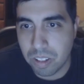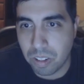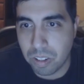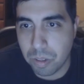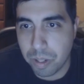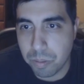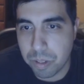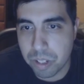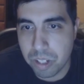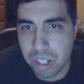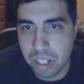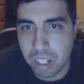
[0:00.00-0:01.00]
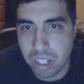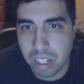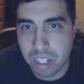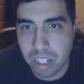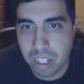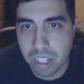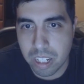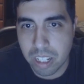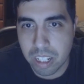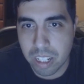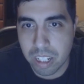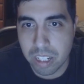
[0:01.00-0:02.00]
All you ate was good.
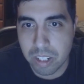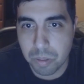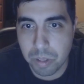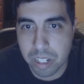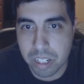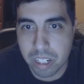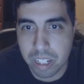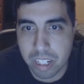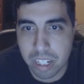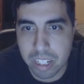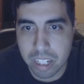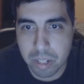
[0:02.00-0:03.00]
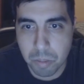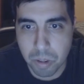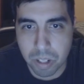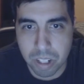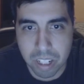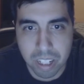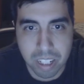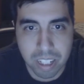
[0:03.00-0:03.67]
This way is not a test anymore.